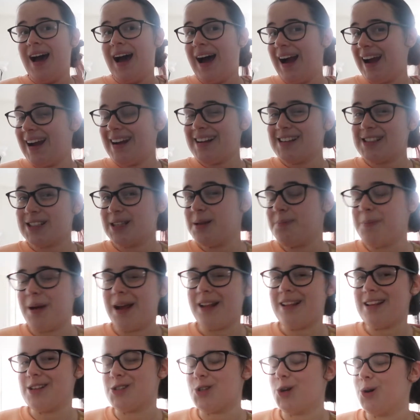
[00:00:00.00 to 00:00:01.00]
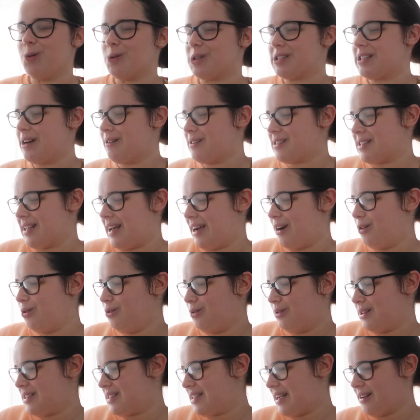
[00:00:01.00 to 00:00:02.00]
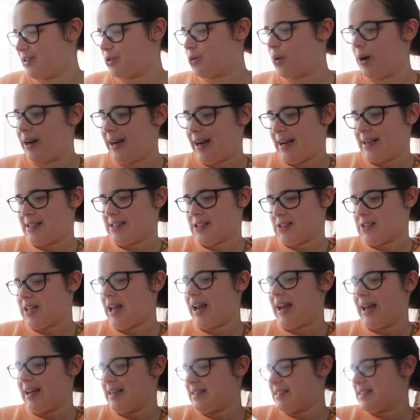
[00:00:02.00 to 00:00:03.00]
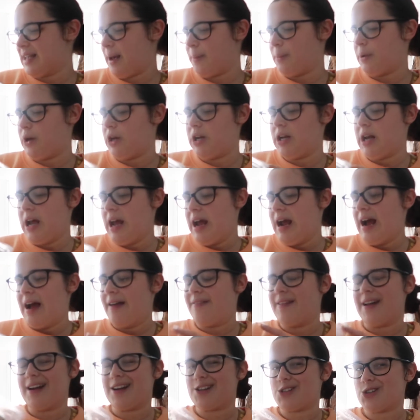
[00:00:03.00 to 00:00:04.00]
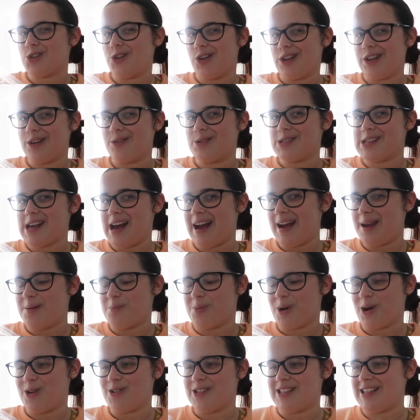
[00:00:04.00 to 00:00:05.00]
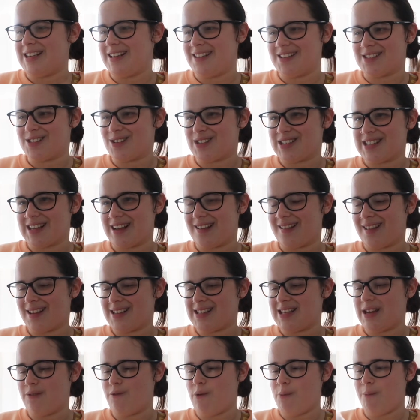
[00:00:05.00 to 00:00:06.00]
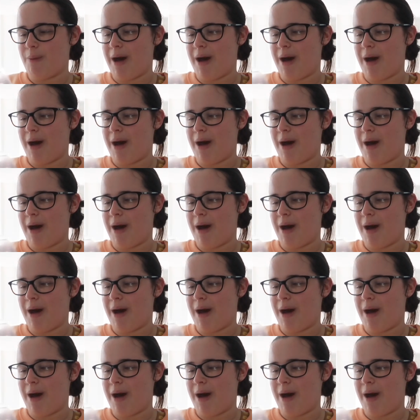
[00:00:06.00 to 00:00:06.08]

I actually picked this up because I was like, oh, it sounds quite nice because I like salmon. And then I saw that it was high in protein, so I was like, that's even